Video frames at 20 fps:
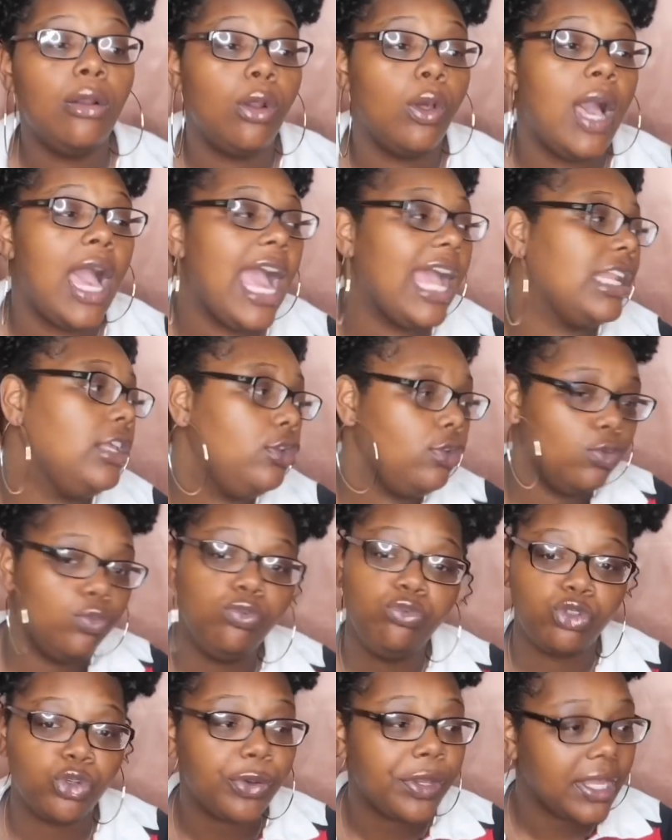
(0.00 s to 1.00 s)
How do you
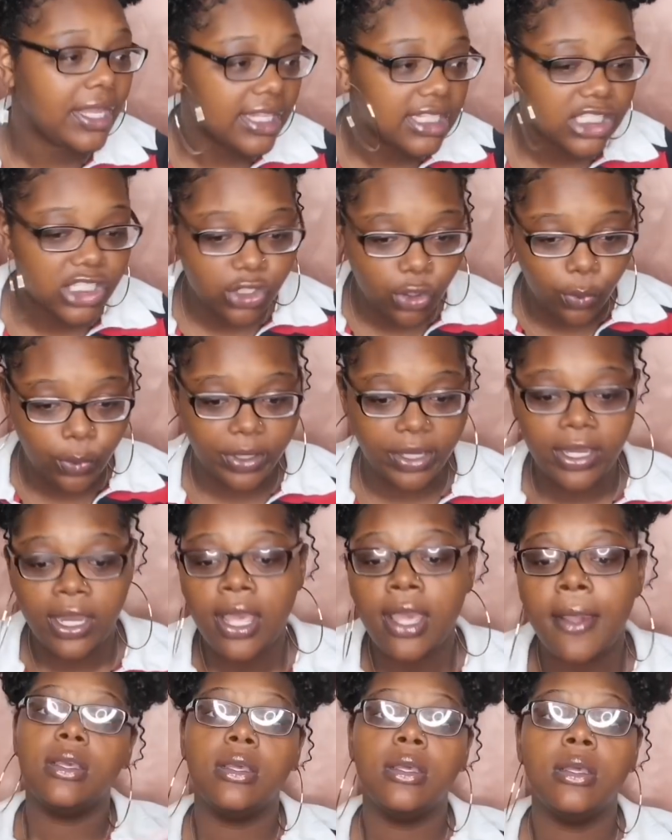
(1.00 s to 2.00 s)
treat snoring?
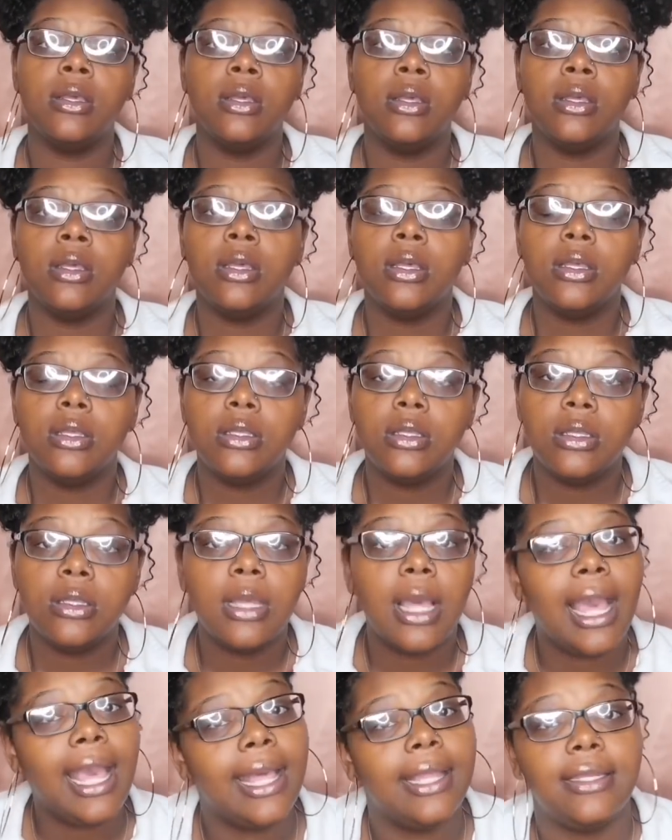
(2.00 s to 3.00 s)

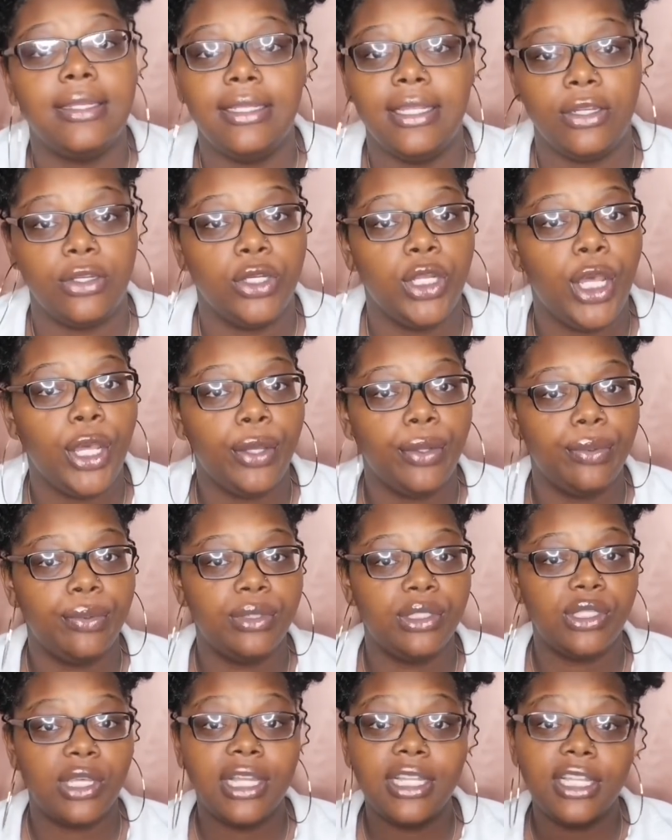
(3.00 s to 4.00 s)
I had to let her know.
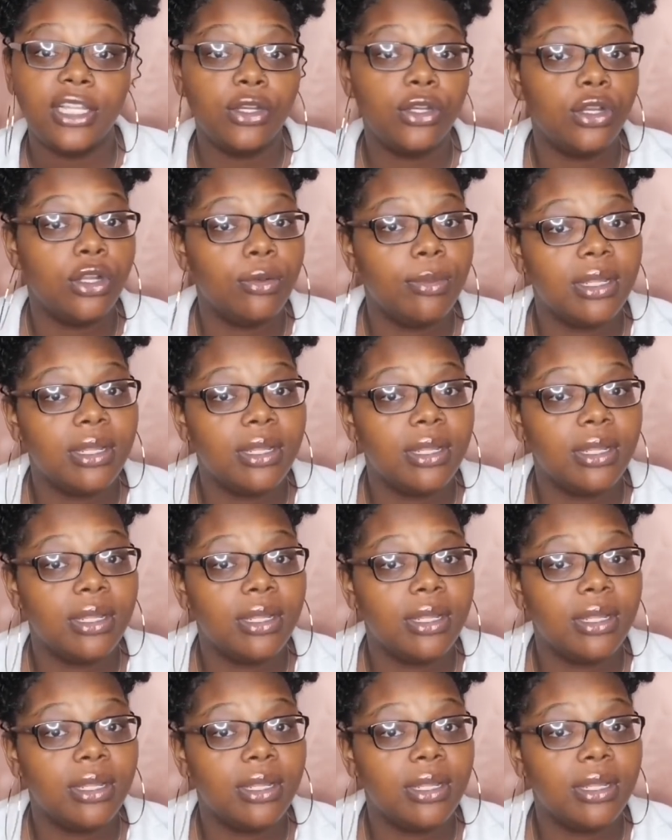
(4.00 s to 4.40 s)
So I let her know